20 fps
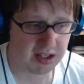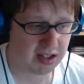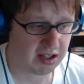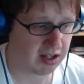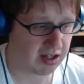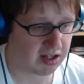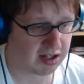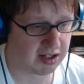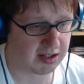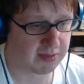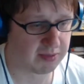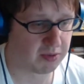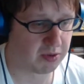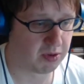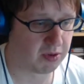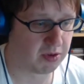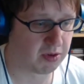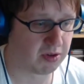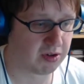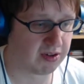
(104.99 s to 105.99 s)

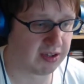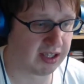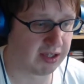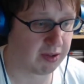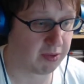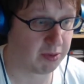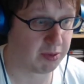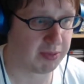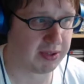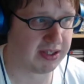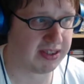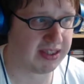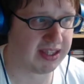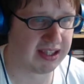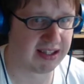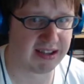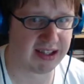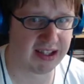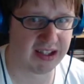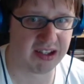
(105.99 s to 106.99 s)
or would be a
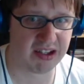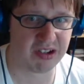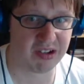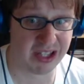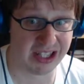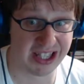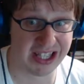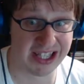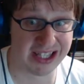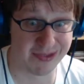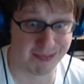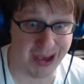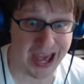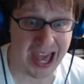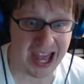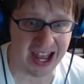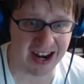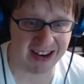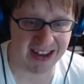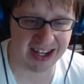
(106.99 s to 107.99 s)
thing, that's
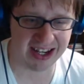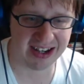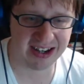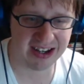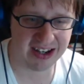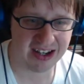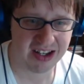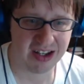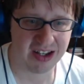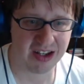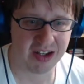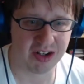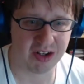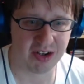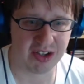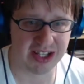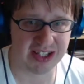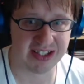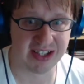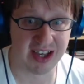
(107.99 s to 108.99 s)
bad. Like
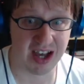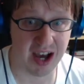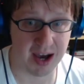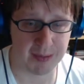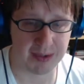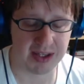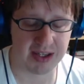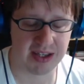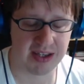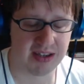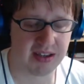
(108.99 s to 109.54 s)
it's a hobby.